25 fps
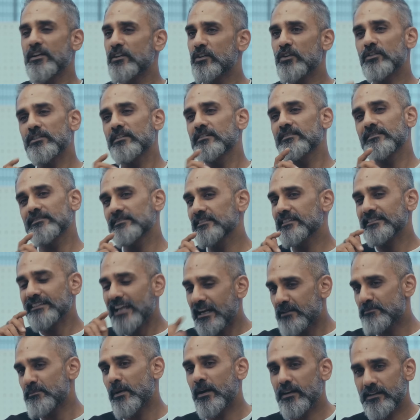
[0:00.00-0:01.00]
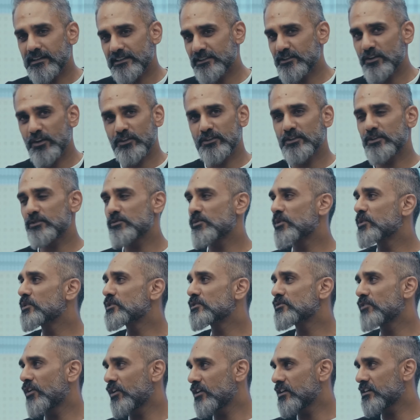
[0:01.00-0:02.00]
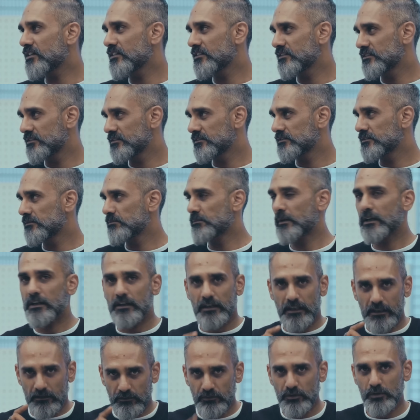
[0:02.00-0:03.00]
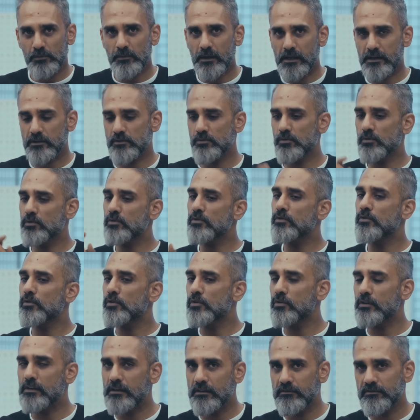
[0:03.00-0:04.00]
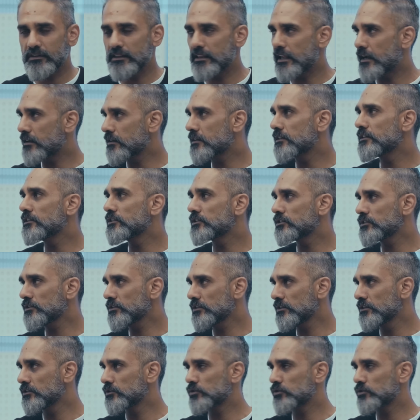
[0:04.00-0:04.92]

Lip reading: Look, that part is not the Tuono's fault. But if you buy a Tuono, you're going to live in that condition.